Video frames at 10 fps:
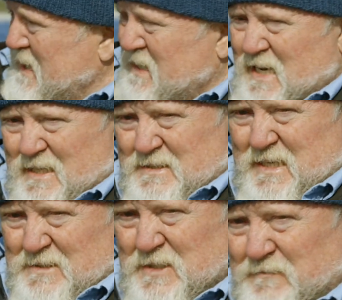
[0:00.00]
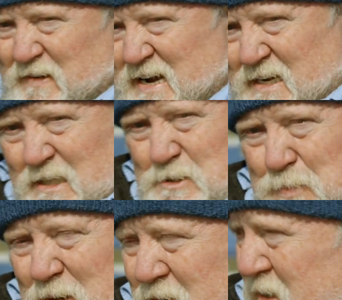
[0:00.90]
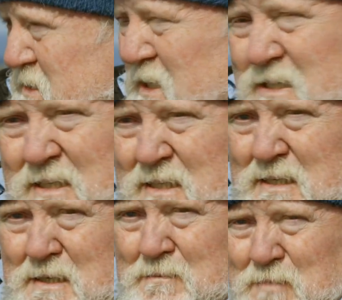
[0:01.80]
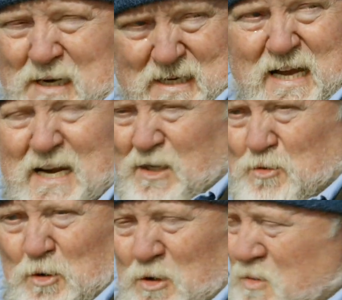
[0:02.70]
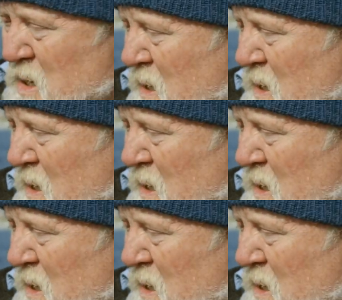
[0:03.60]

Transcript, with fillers: a uh, death-defying experience, but I got a crew.